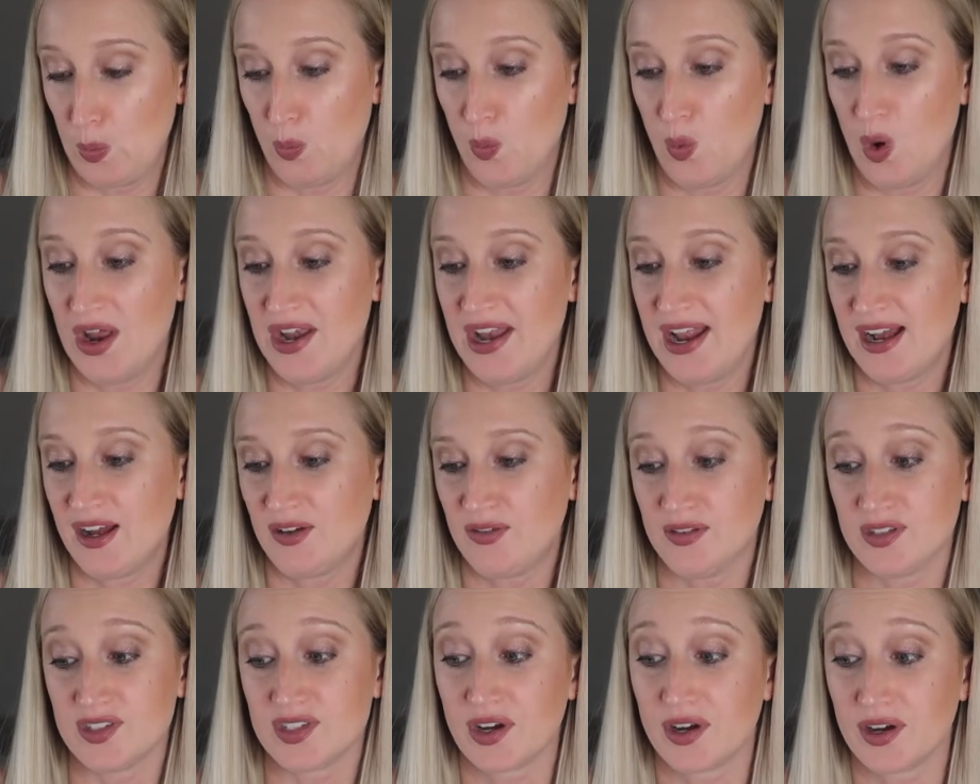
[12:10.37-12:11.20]
One
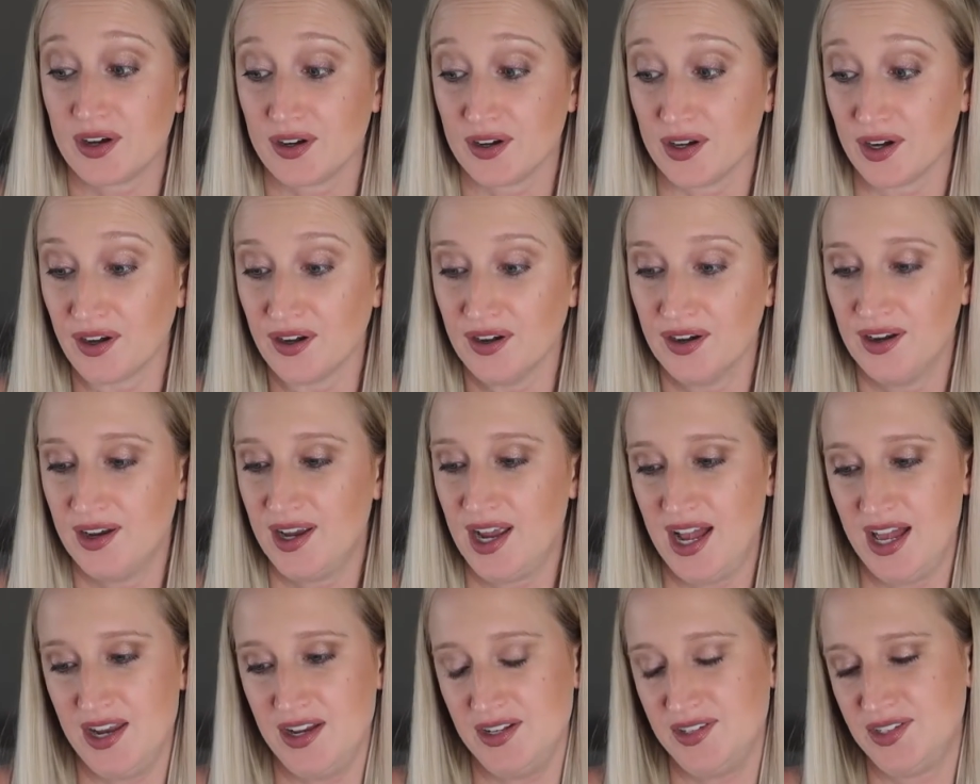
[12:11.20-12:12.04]
half is her
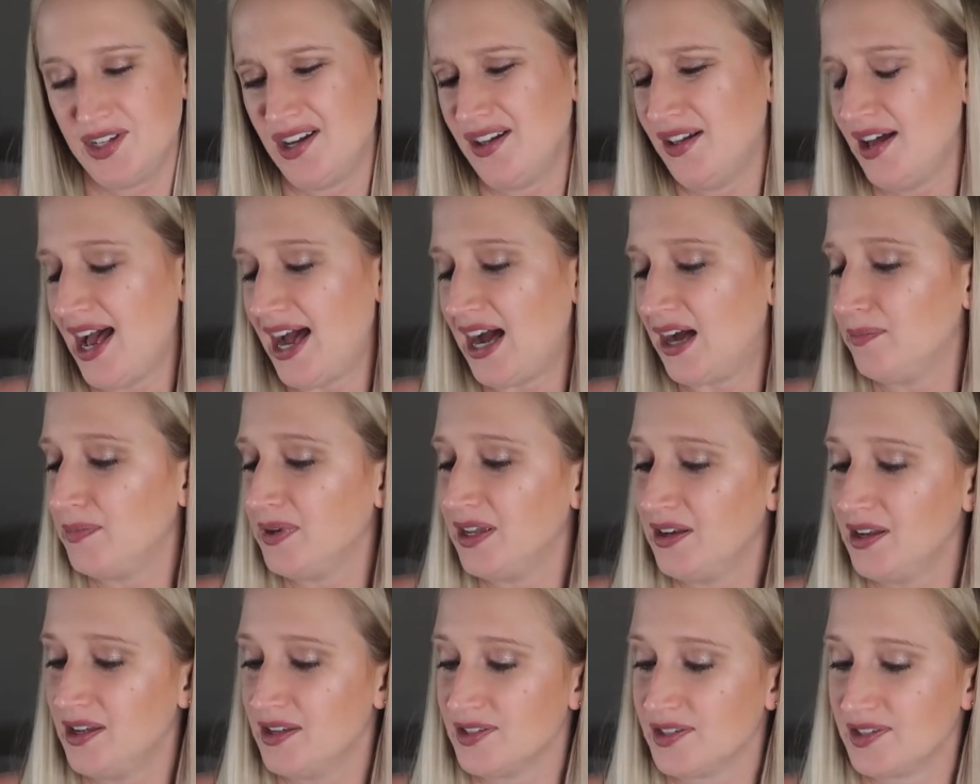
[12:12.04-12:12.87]
and it's all
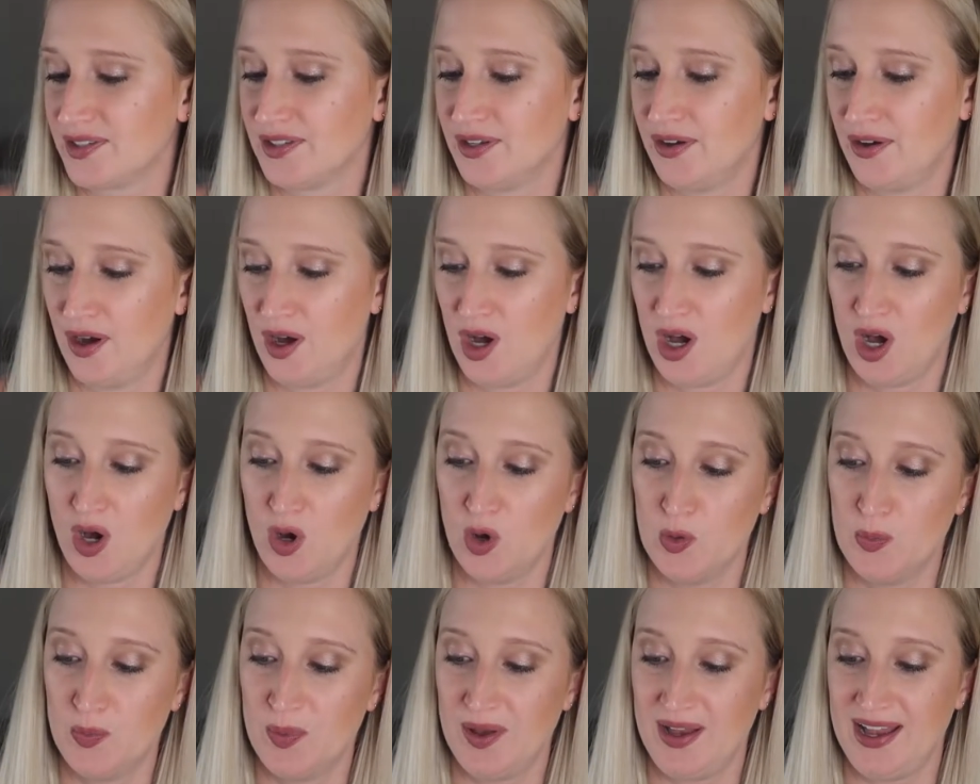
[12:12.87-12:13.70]
happiness,
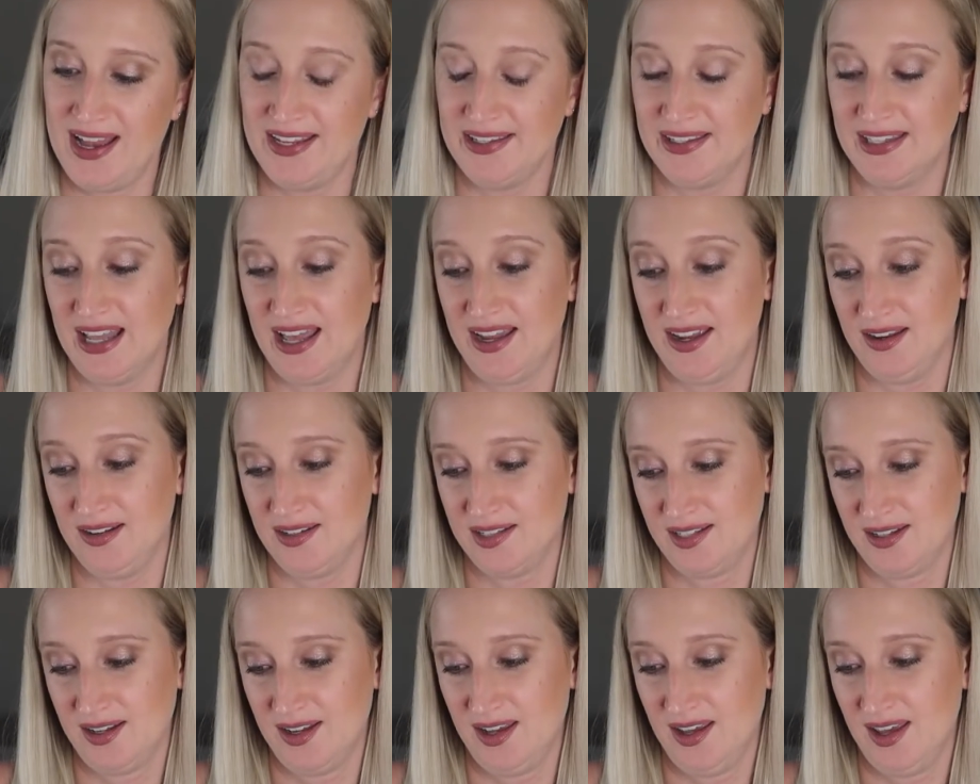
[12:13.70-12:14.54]
hope, and
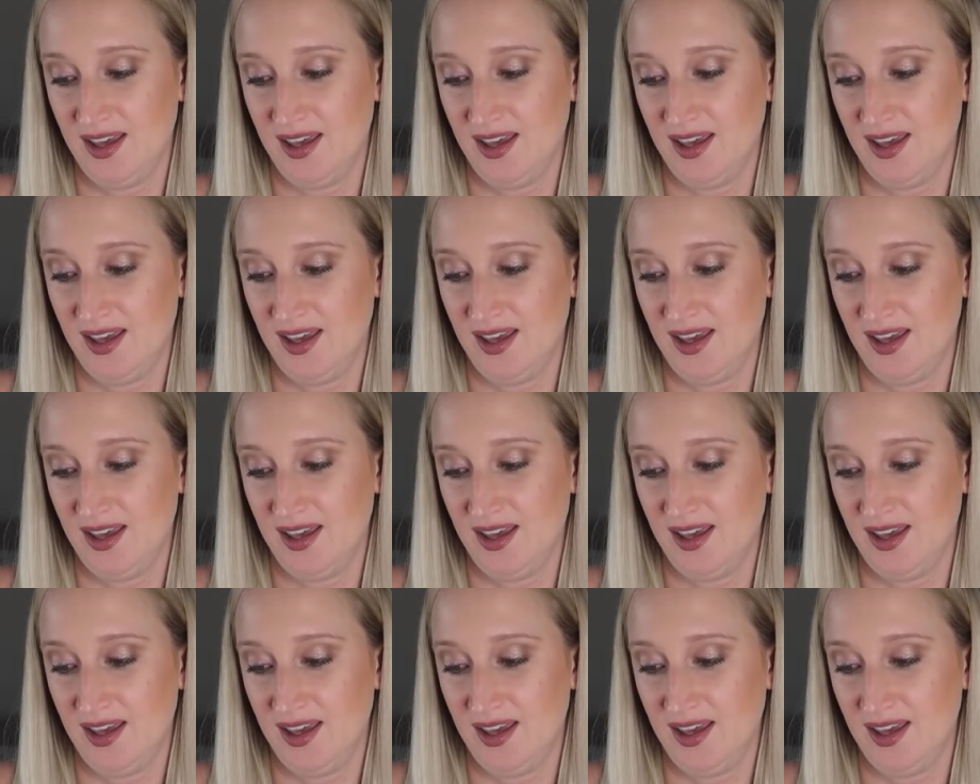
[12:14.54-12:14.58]
light.